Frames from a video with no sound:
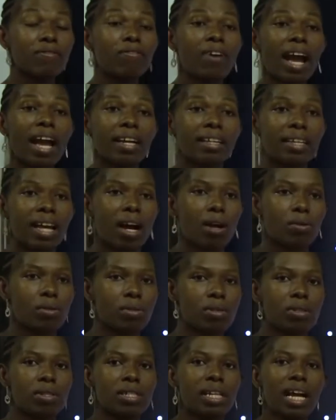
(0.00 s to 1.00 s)
Find
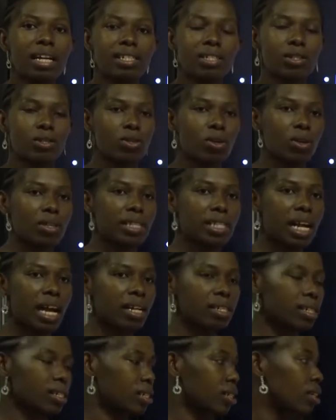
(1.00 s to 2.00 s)
out. That is your
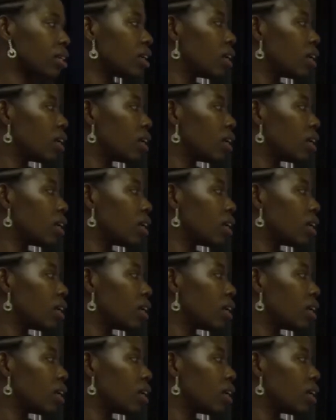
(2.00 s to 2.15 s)
task.